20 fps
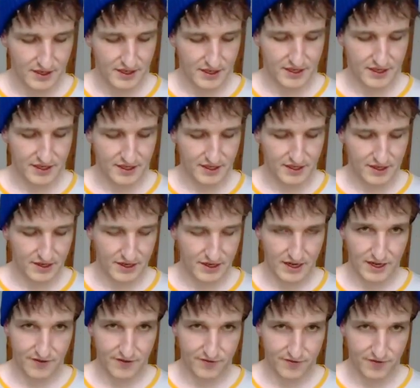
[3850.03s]
Here I
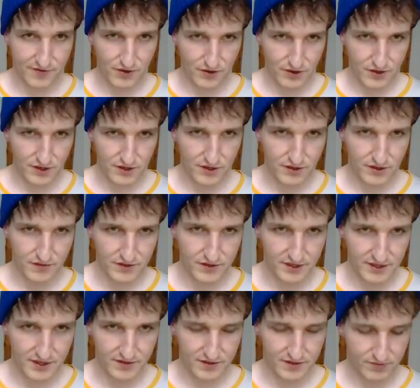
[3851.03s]
have
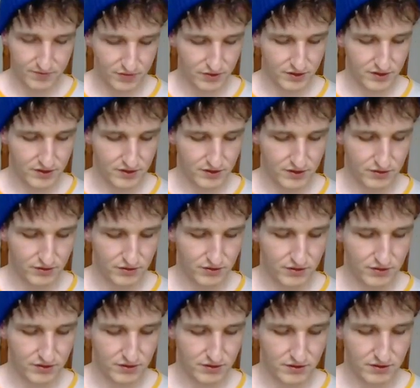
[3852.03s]
4/7, put
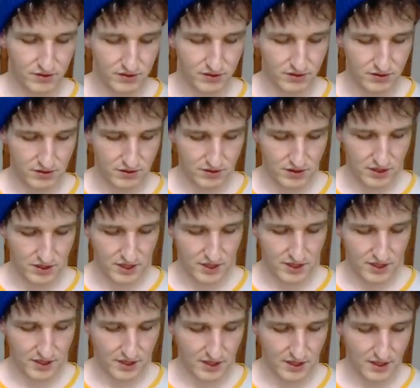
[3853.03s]
2.
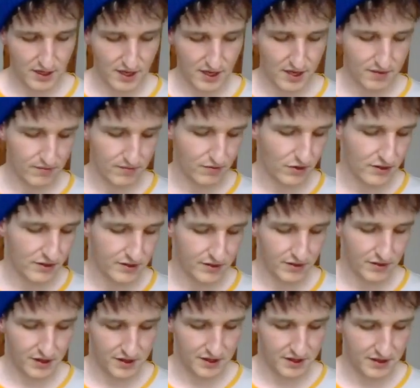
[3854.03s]
Here I also
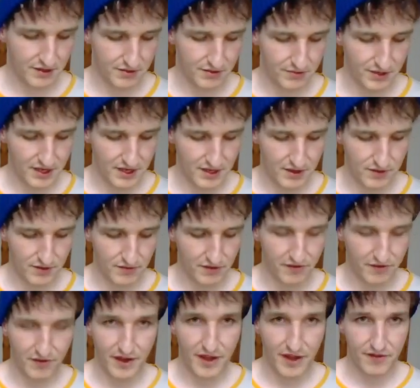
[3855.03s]
think
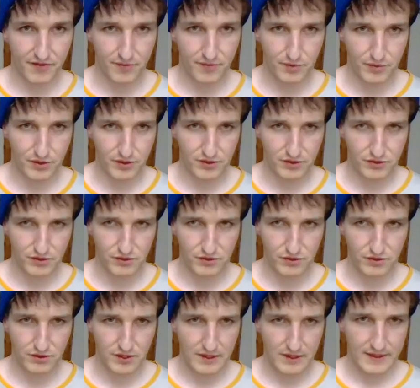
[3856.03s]
3/5 and put
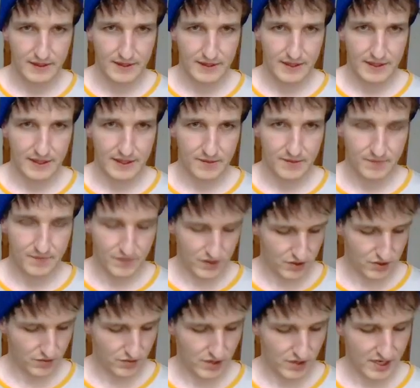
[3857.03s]
2.
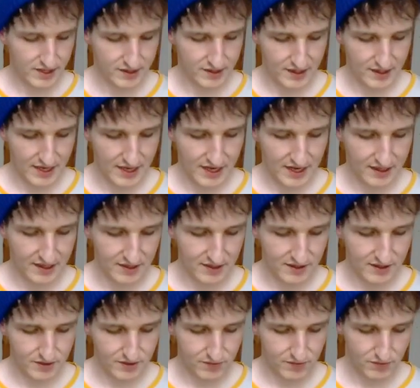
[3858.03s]
So let's take
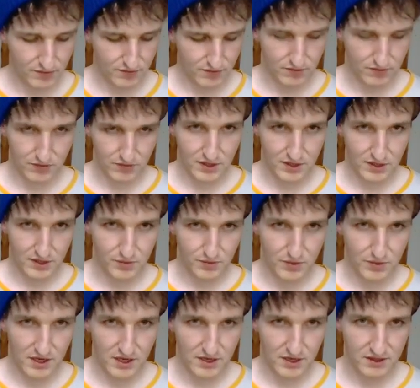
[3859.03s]
this
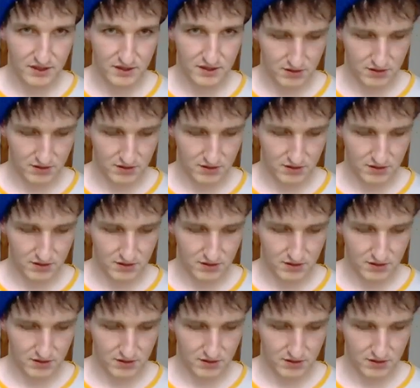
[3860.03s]
part.